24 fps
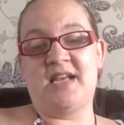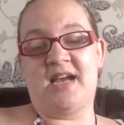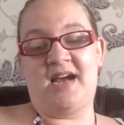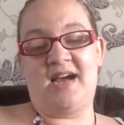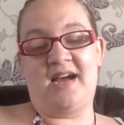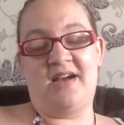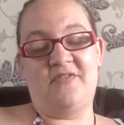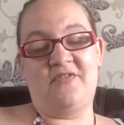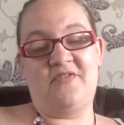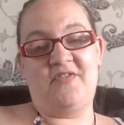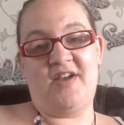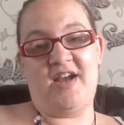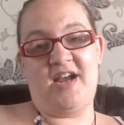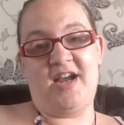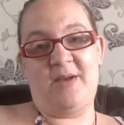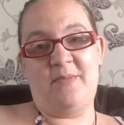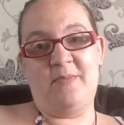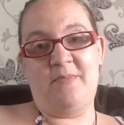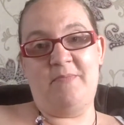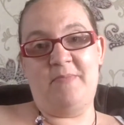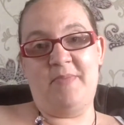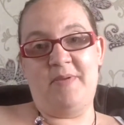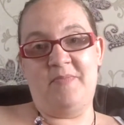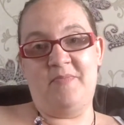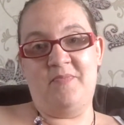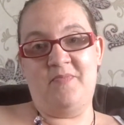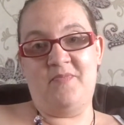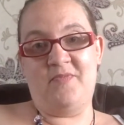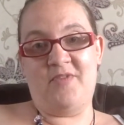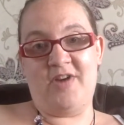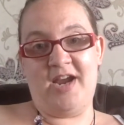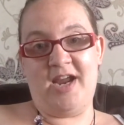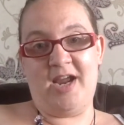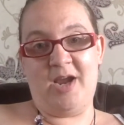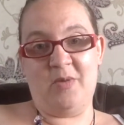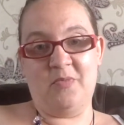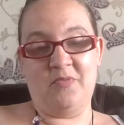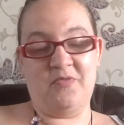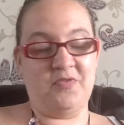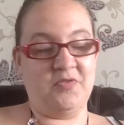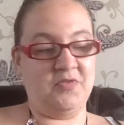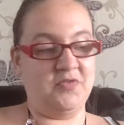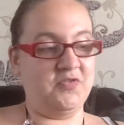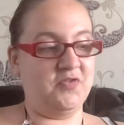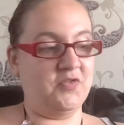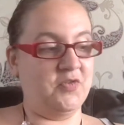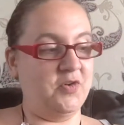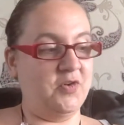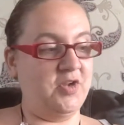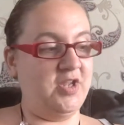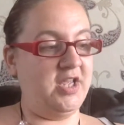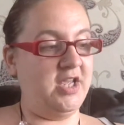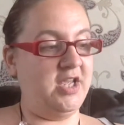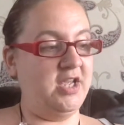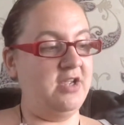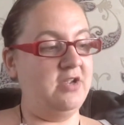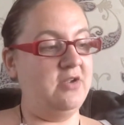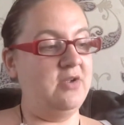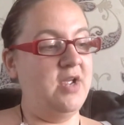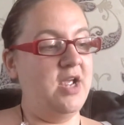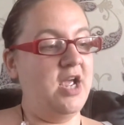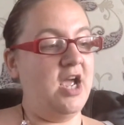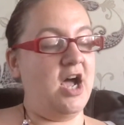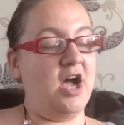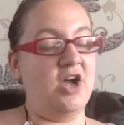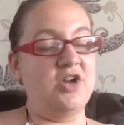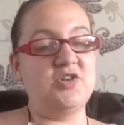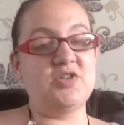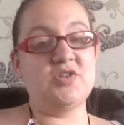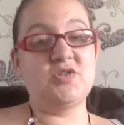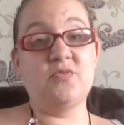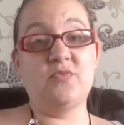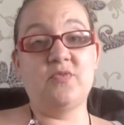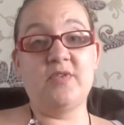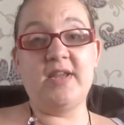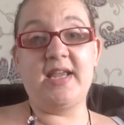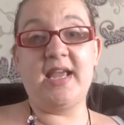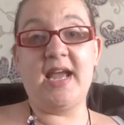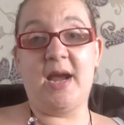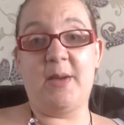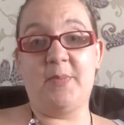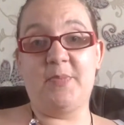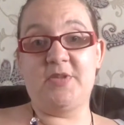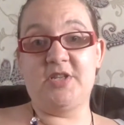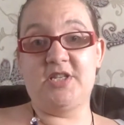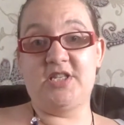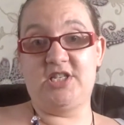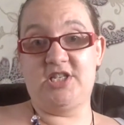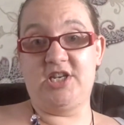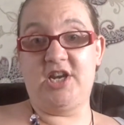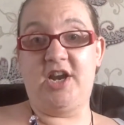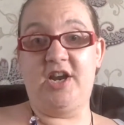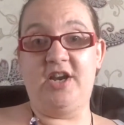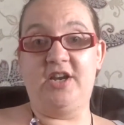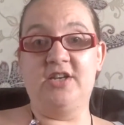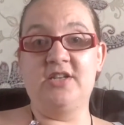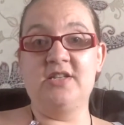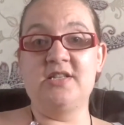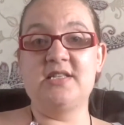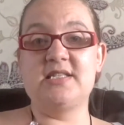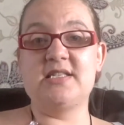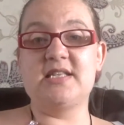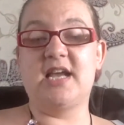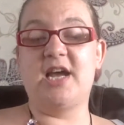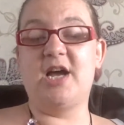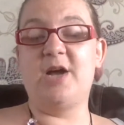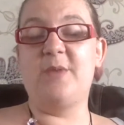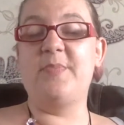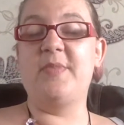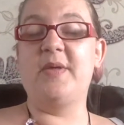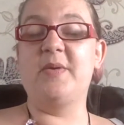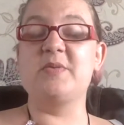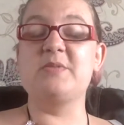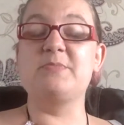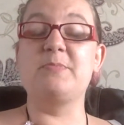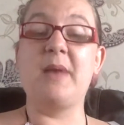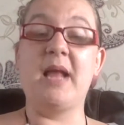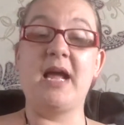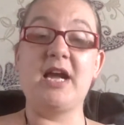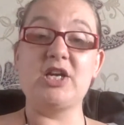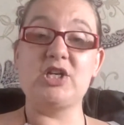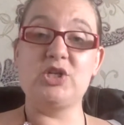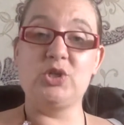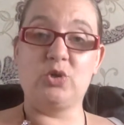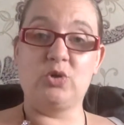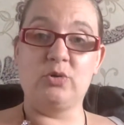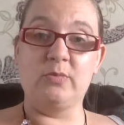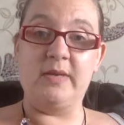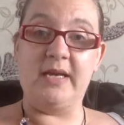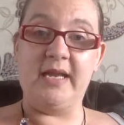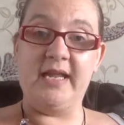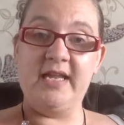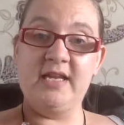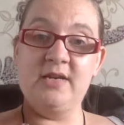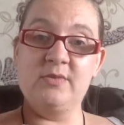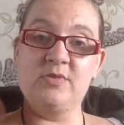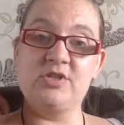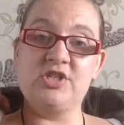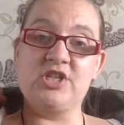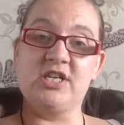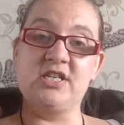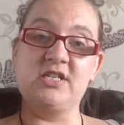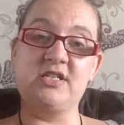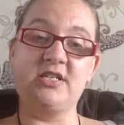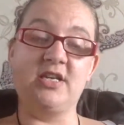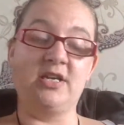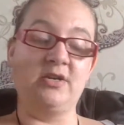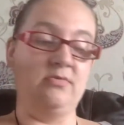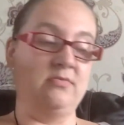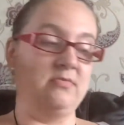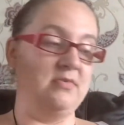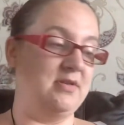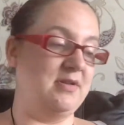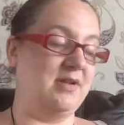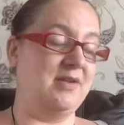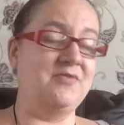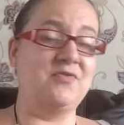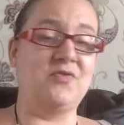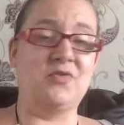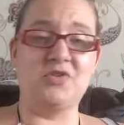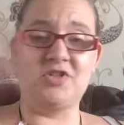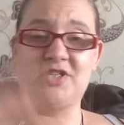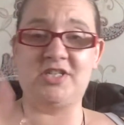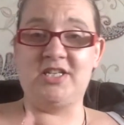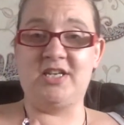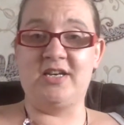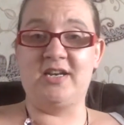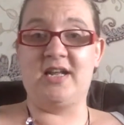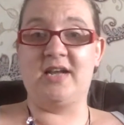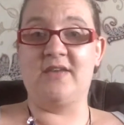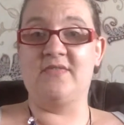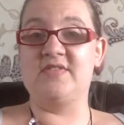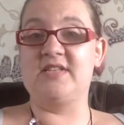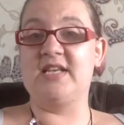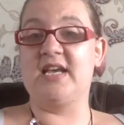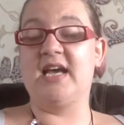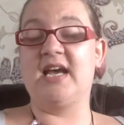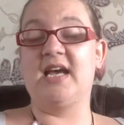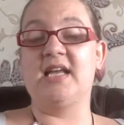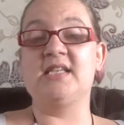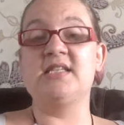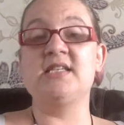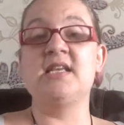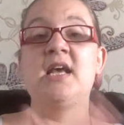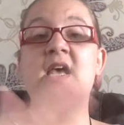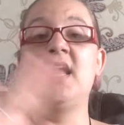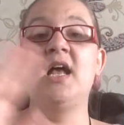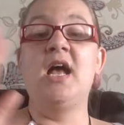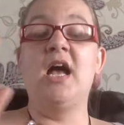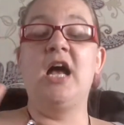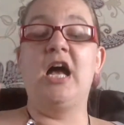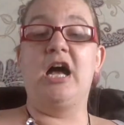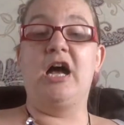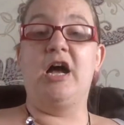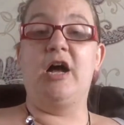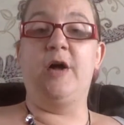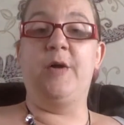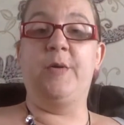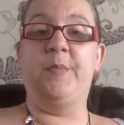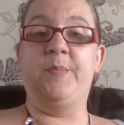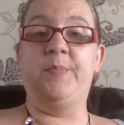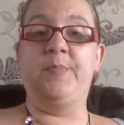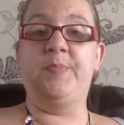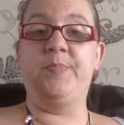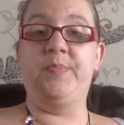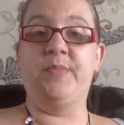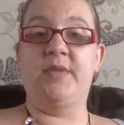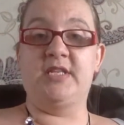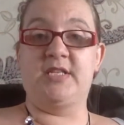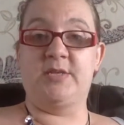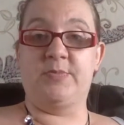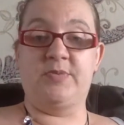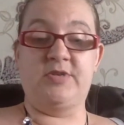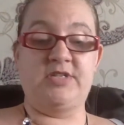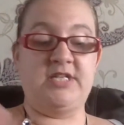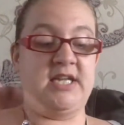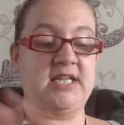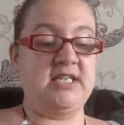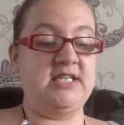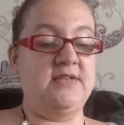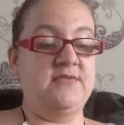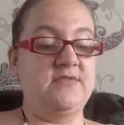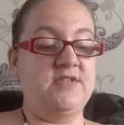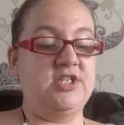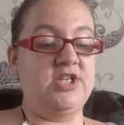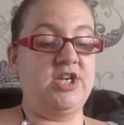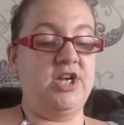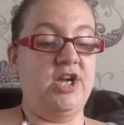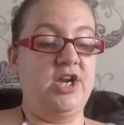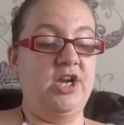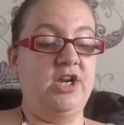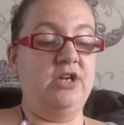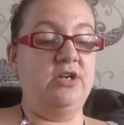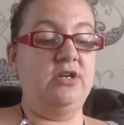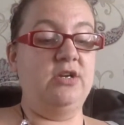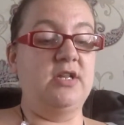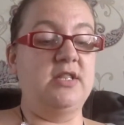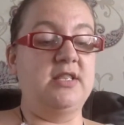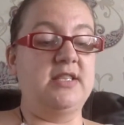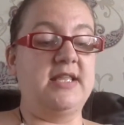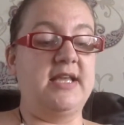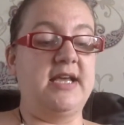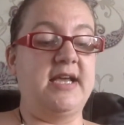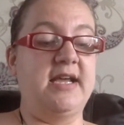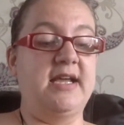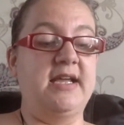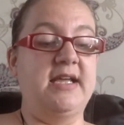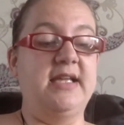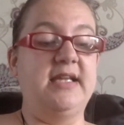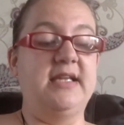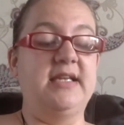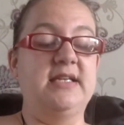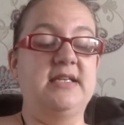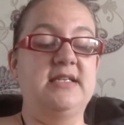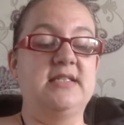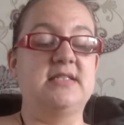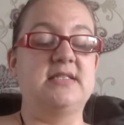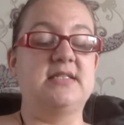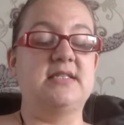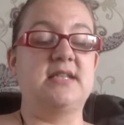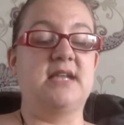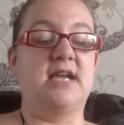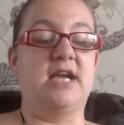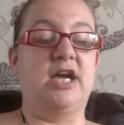have been very helpful for you. I'll just recap the stones. There was black tourmaline, which I unfortunately don't have to hand, as a protective stone. There is